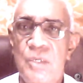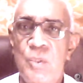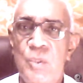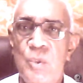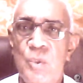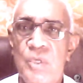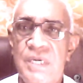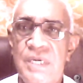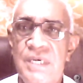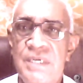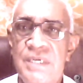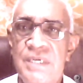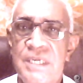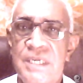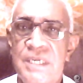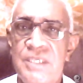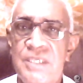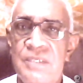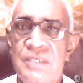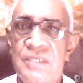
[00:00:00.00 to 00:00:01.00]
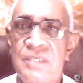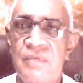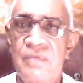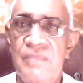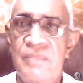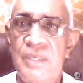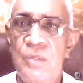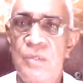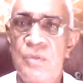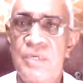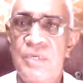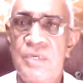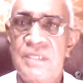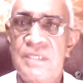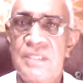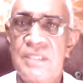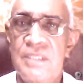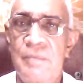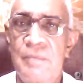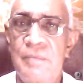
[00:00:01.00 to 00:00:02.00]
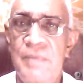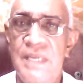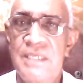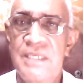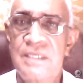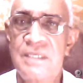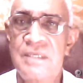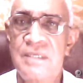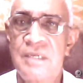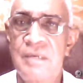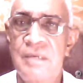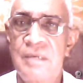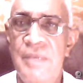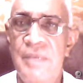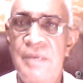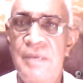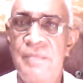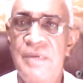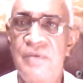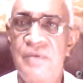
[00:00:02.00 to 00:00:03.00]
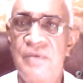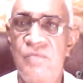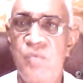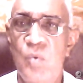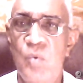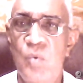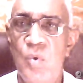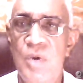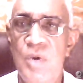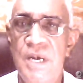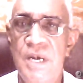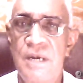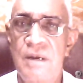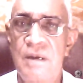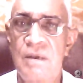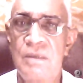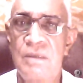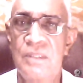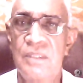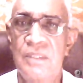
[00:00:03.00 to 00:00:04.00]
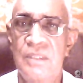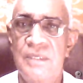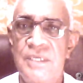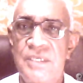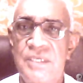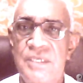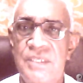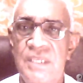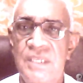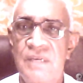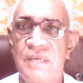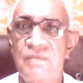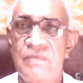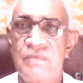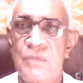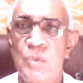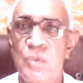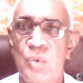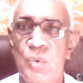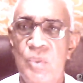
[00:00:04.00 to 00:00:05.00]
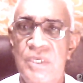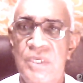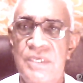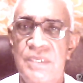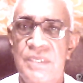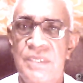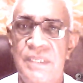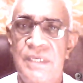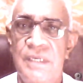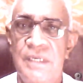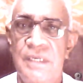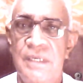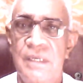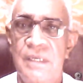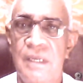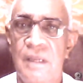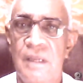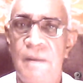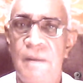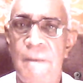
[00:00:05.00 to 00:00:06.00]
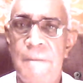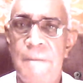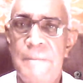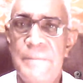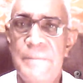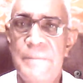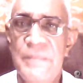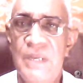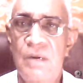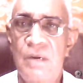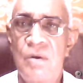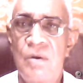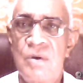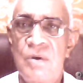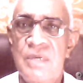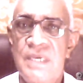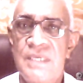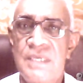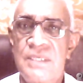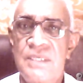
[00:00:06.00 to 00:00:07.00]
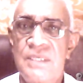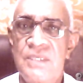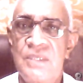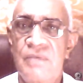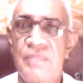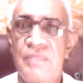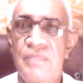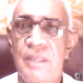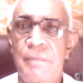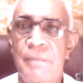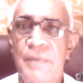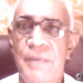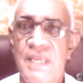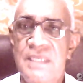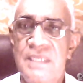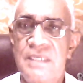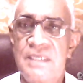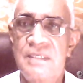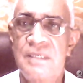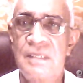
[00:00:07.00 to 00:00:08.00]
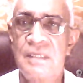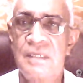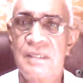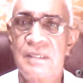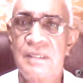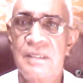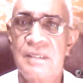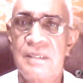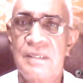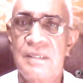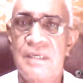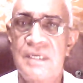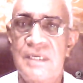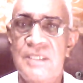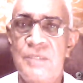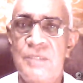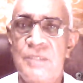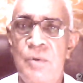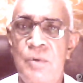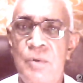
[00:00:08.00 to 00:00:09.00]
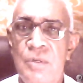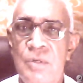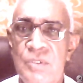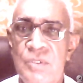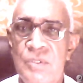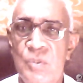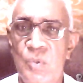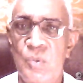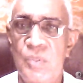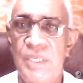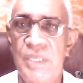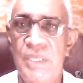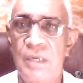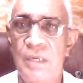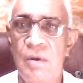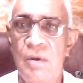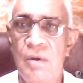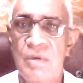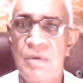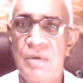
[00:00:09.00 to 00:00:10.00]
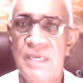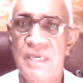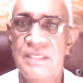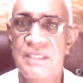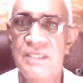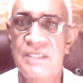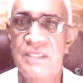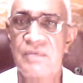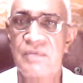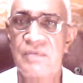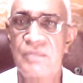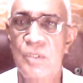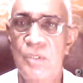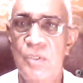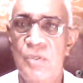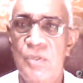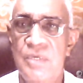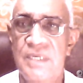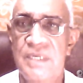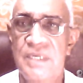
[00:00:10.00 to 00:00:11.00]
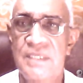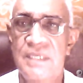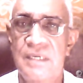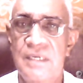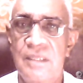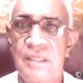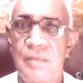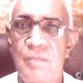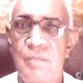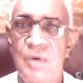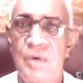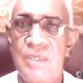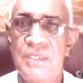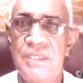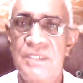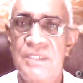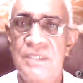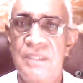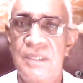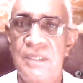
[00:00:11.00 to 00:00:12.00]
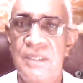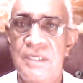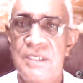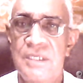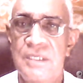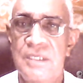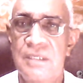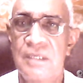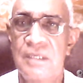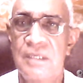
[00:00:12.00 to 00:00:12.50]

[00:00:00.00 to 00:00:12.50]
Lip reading: Due to contractions of the uterus, the placenta may be folded on itself so that the long axis of the placenta corresponds to the long axis of the uterus, and the margin that